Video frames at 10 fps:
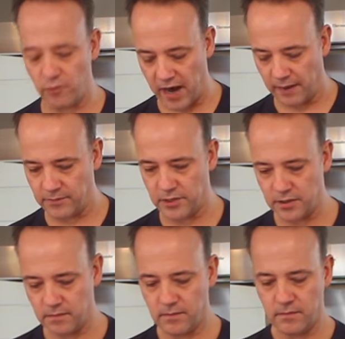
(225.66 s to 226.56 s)

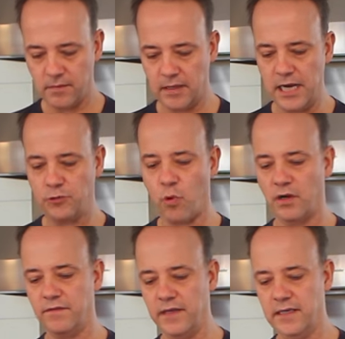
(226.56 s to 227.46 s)
grams, each one
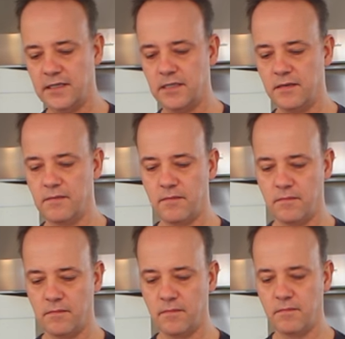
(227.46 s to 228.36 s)
of these.
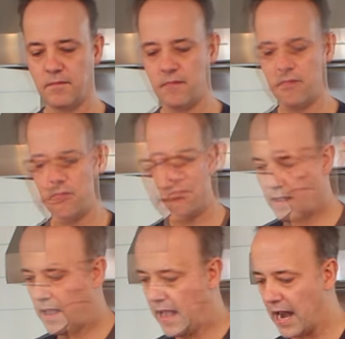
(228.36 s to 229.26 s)

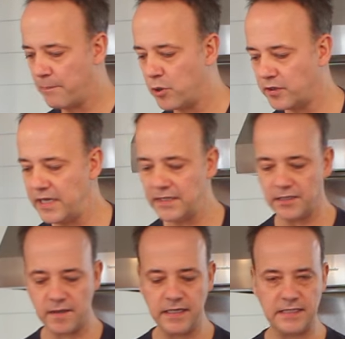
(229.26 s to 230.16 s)
And I put these
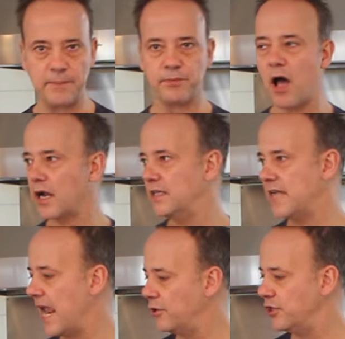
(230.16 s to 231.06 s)
into these Ziploc
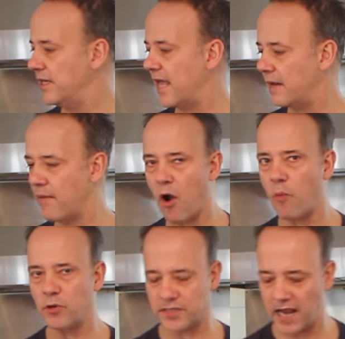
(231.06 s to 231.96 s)
containers. You can get them
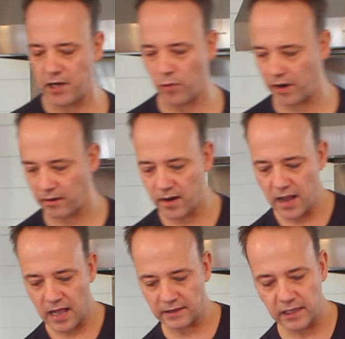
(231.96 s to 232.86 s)
almost anywhere.
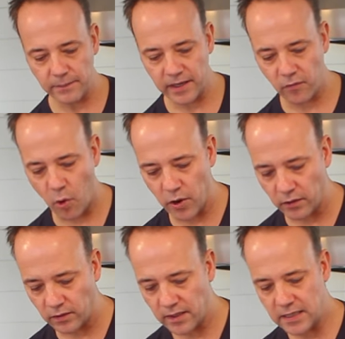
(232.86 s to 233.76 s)
A little bit of
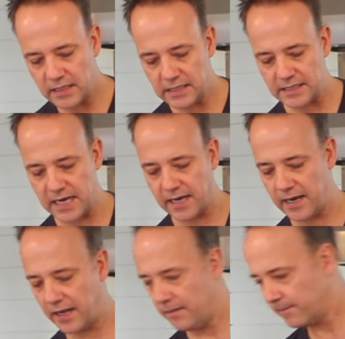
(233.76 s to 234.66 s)
oil, stick it
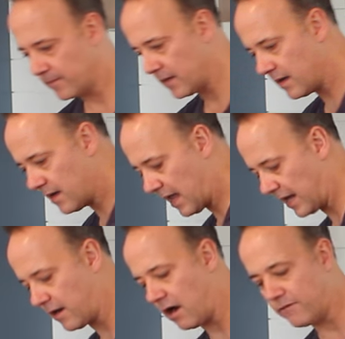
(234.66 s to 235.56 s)
in, I
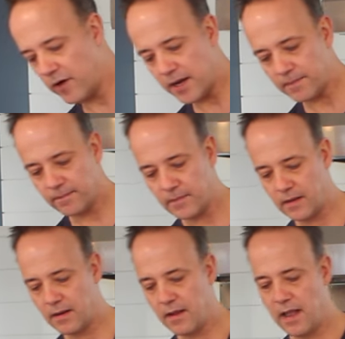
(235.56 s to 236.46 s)
cover it,
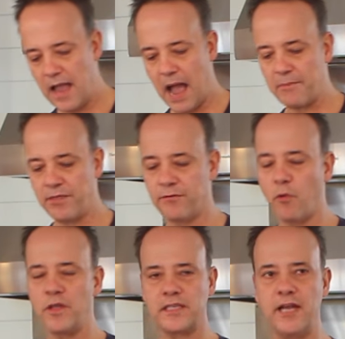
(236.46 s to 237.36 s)
I'm going to
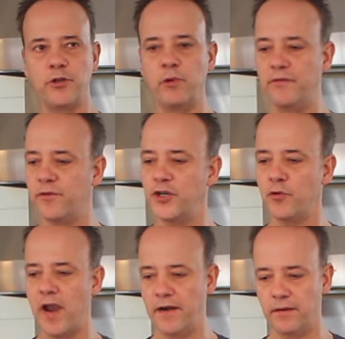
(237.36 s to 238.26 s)
throw this into the
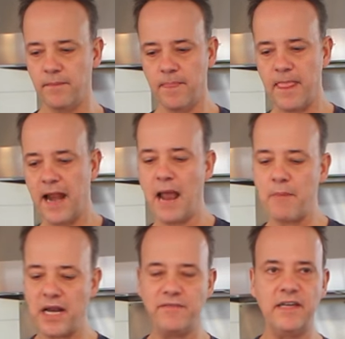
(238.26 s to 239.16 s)
refrigerator, and I
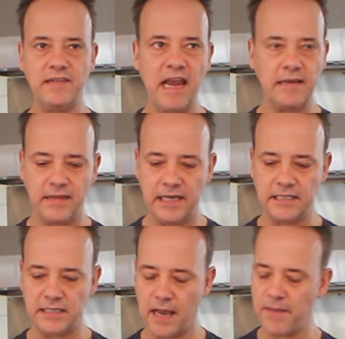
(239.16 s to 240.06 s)
might even date these because I